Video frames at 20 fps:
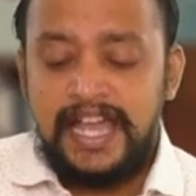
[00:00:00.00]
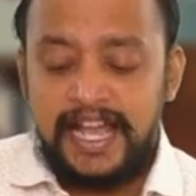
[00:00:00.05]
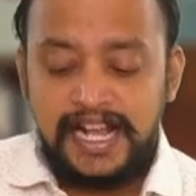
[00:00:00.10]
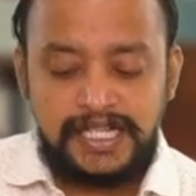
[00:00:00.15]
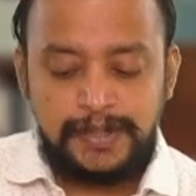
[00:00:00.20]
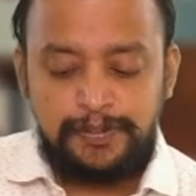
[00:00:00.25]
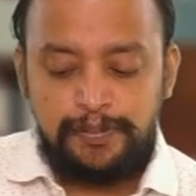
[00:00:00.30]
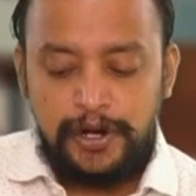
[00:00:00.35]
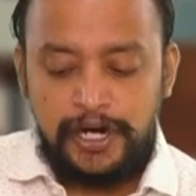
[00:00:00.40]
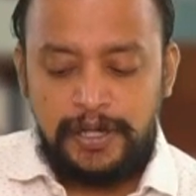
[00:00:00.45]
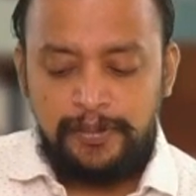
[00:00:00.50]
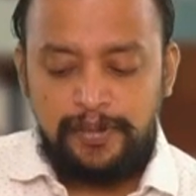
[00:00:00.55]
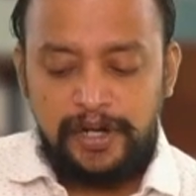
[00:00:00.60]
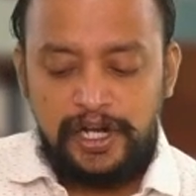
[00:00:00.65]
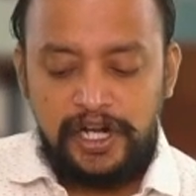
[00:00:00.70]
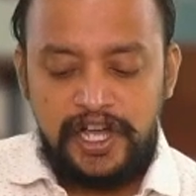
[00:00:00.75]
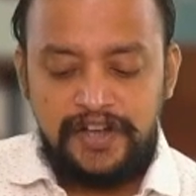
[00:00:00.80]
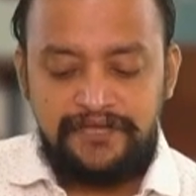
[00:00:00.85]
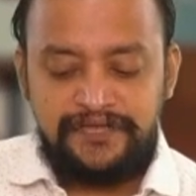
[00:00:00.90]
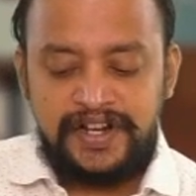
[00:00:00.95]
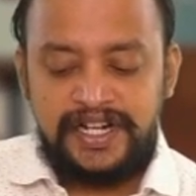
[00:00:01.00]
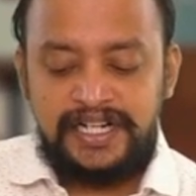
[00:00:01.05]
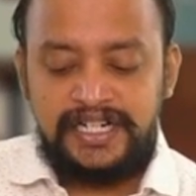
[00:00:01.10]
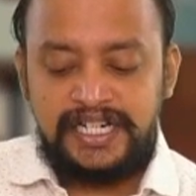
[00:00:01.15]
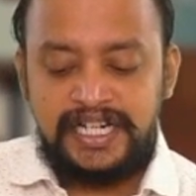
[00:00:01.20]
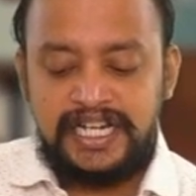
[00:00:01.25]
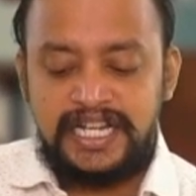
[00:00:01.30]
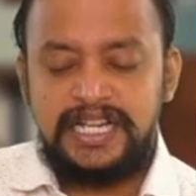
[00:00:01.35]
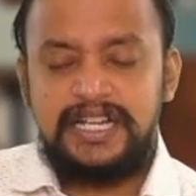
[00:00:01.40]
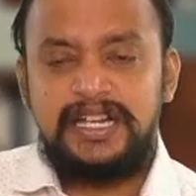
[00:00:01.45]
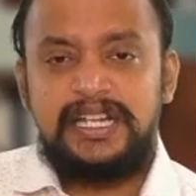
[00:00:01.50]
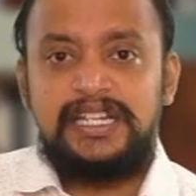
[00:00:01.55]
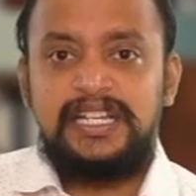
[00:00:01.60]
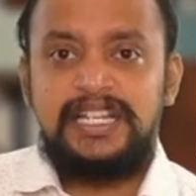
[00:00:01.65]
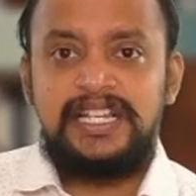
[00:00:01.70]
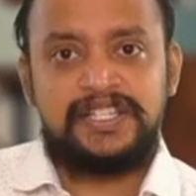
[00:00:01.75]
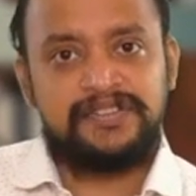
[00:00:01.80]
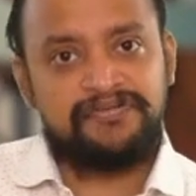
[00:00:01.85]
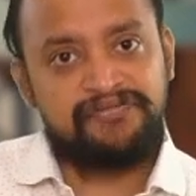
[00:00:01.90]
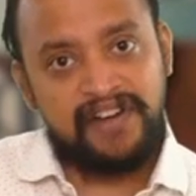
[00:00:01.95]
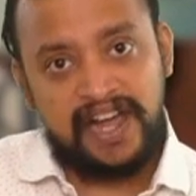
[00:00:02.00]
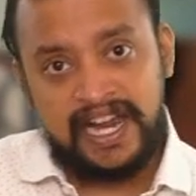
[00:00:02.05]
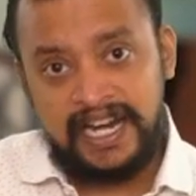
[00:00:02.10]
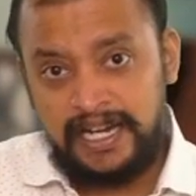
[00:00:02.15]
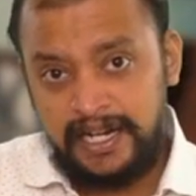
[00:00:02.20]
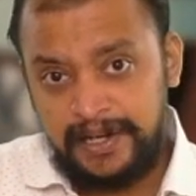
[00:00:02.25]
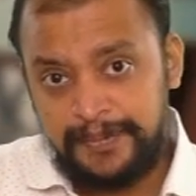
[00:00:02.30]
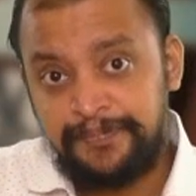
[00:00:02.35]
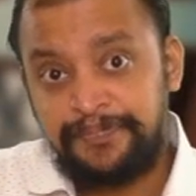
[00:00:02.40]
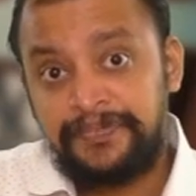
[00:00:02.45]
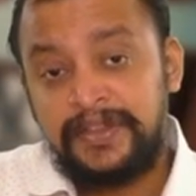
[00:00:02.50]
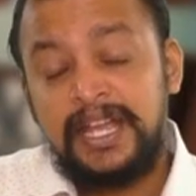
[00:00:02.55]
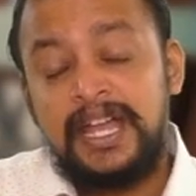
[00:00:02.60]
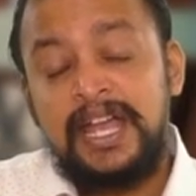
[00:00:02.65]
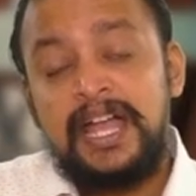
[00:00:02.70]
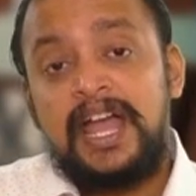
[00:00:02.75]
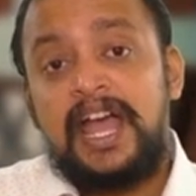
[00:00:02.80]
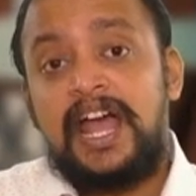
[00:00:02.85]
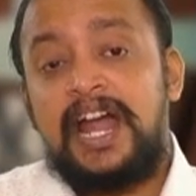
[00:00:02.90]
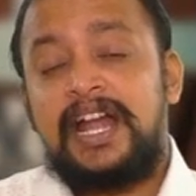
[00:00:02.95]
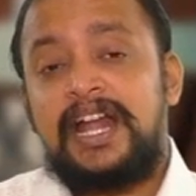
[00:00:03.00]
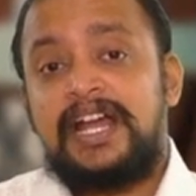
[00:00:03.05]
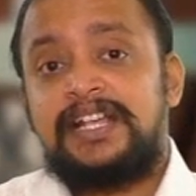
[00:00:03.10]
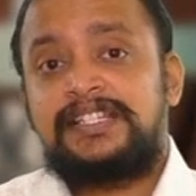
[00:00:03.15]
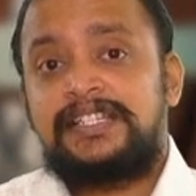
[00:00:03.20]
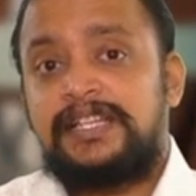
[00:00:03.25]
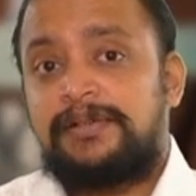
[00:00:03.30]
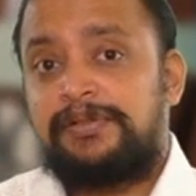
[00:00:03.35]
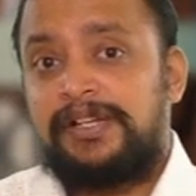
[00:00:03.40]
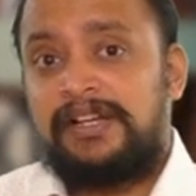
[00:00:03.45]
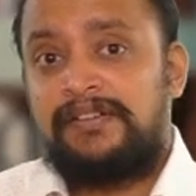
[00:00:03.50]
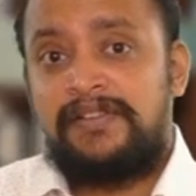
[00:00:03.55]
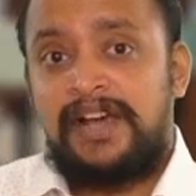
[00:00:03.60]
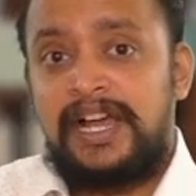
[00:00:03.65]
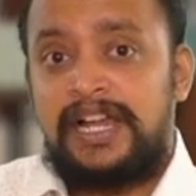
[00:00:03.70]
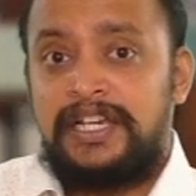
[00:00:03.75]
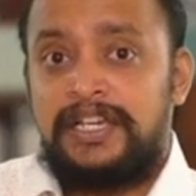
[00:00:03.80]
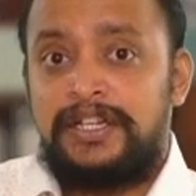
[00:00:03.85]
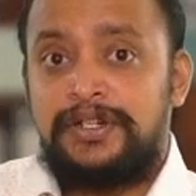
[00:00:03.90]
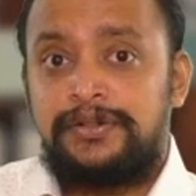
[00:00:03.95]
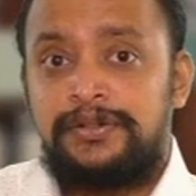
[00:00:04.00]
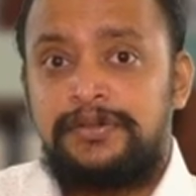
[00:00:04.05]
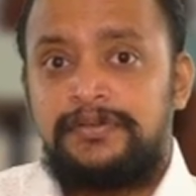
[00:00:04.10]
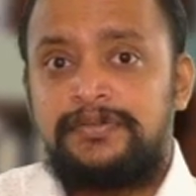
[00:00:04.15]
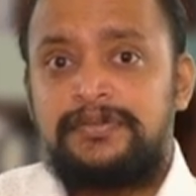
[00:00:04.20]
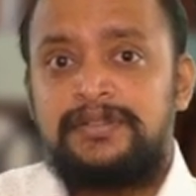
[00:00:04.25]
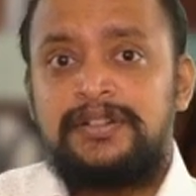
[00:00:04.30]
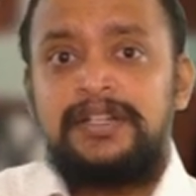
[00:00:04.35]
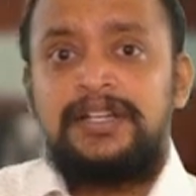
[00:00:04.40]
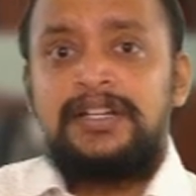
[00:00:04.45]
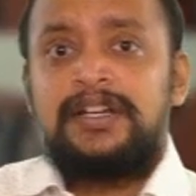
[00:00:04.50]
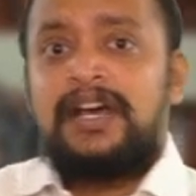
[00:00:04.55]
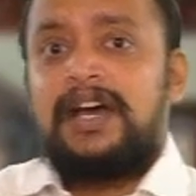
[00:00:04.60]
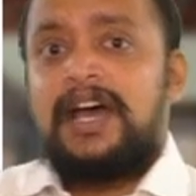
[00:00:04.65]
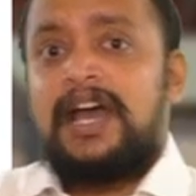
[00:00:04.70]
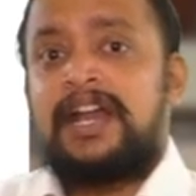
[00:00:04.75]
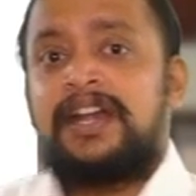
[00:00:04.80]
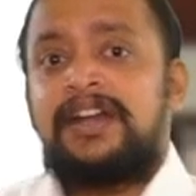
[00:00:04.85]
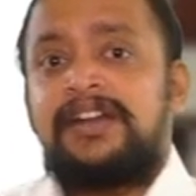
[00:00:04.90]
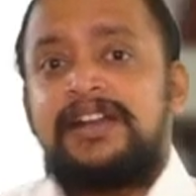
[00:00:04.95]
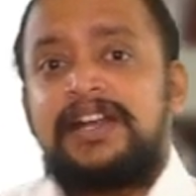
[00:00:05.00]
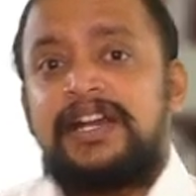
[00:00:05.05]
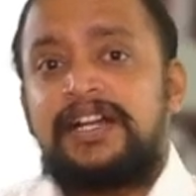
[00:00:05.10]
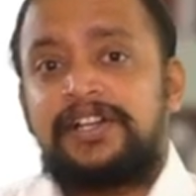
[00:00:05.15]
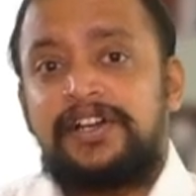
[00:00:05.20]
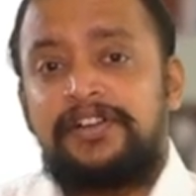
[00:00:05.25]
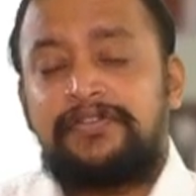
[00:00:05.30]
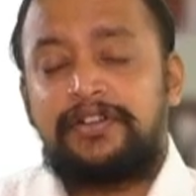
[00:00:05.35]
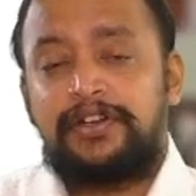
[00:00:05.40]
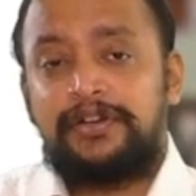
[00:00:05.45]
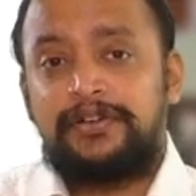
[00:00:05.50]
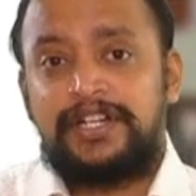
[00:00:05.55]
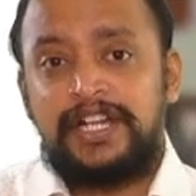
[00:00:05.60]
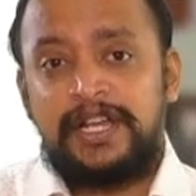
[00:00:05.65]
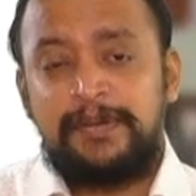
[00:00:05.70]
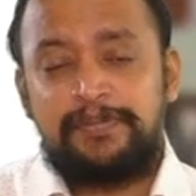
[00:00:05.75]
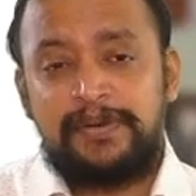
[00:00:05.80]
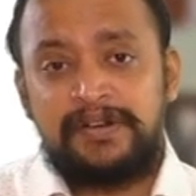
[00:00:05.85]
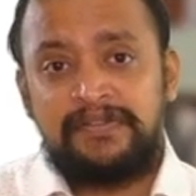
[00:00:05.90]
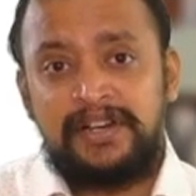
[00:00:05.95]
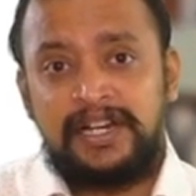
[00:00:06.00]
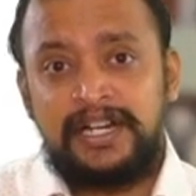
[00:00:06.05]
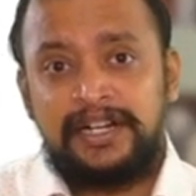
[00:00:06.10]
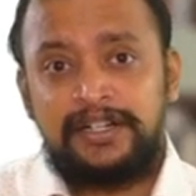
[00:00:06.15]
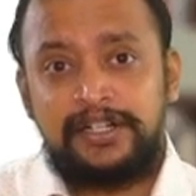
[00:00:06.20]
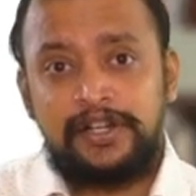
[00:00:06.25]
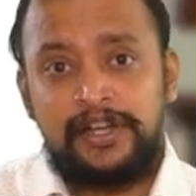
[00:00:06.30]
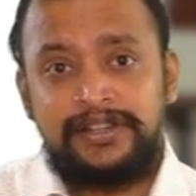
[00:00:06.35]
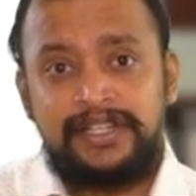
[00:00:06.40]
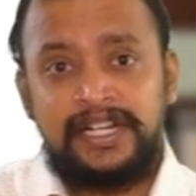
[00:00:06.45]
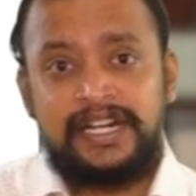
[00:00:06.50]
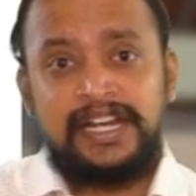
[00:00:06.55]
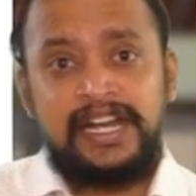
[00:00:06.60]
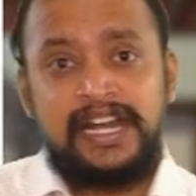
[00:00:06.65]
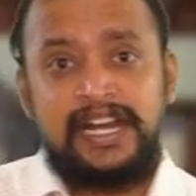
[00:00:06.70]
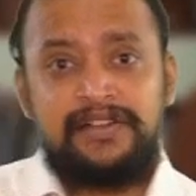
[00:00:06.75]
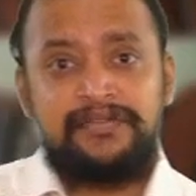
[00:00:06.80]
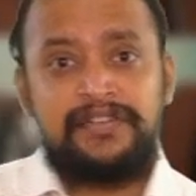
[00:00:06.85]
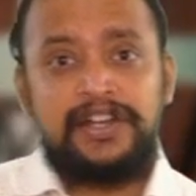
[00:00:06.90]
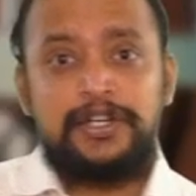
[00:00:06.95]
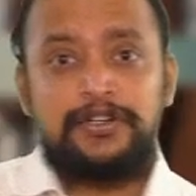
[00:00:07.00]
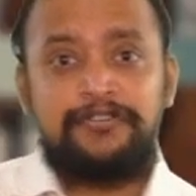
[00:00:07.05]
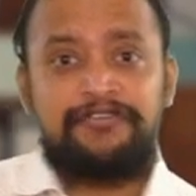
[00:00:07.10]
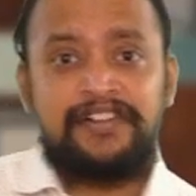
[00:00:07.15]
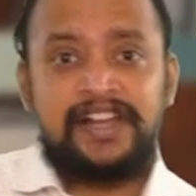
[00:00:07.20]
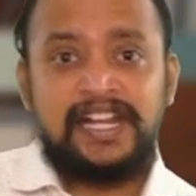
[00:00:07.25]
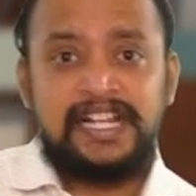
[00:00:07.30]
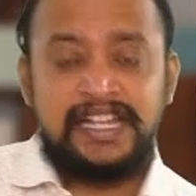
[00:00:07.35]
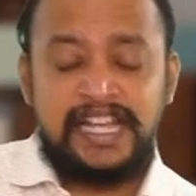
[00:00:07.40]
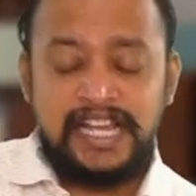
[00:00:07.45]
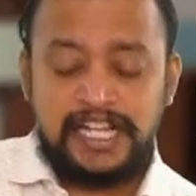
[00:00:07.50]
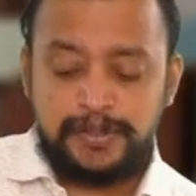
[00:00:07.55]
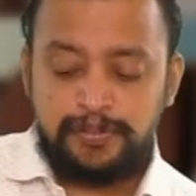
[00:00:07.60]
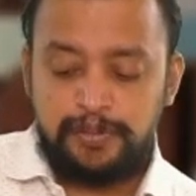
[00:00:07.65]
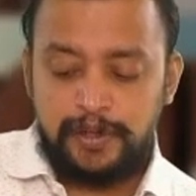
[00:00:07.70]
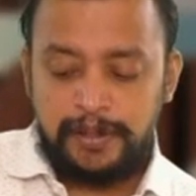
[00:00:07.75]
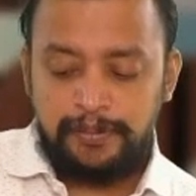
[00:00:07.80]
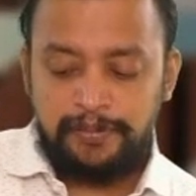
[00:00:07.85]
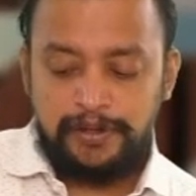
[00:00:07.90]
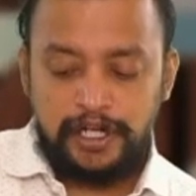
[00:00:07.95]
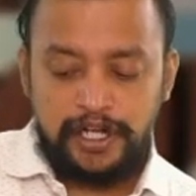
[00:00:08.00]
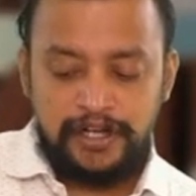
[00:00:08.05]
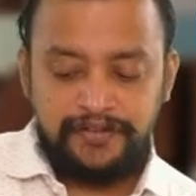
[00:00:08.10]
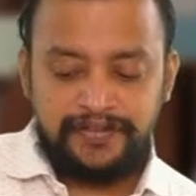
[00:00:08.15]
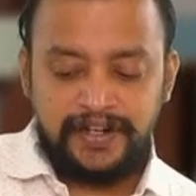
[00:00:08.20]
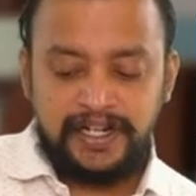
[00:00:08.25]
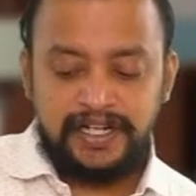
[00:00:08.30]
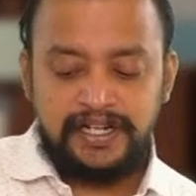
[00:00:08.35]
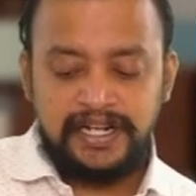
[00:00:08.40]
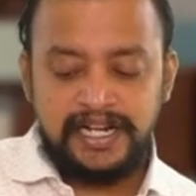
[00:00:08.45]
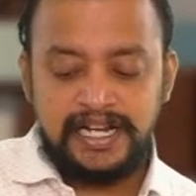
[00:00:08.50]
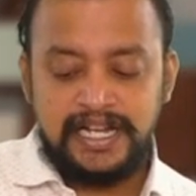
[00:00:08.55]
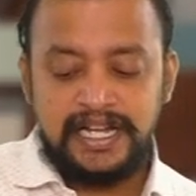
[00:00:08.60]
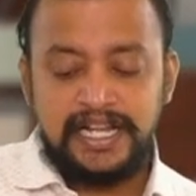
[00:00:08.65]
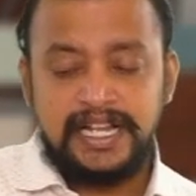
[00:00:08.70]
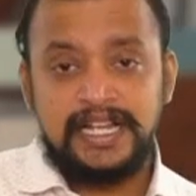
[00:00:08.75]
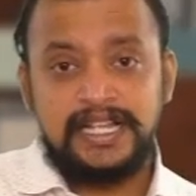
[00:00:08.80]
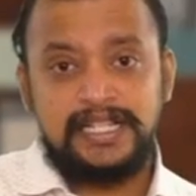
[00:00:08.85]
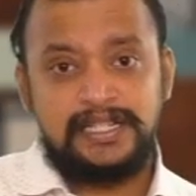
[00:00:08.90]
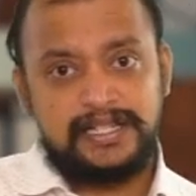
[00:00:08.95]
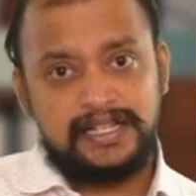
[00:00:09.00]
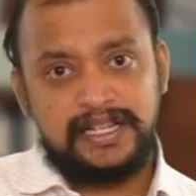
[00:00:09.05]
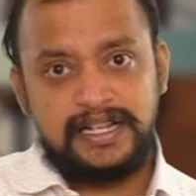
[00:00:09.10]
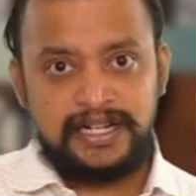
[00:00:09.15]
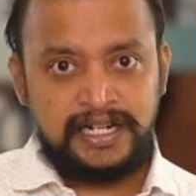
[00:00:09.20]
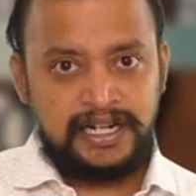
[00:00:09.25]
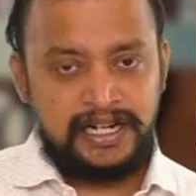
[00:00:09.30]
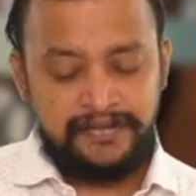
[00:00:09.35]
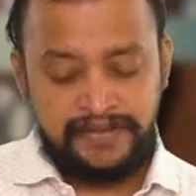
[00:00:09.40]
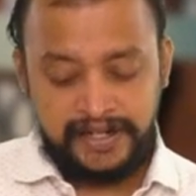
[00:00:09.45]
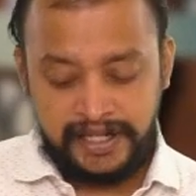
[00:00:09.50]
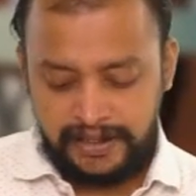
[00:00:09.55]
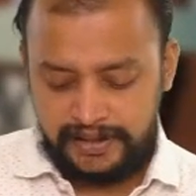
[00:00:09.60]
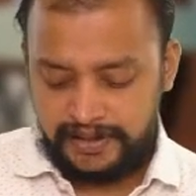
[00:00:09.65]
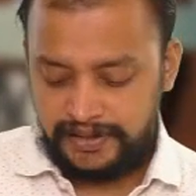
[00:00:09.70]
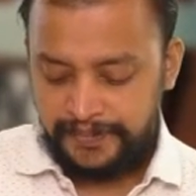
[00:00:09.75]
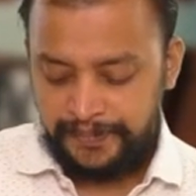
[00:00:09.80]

ex bond bill of entry is filed, and assessable value and rate of duty prevalent on the date when you file the ex bond bill of entry is relevant.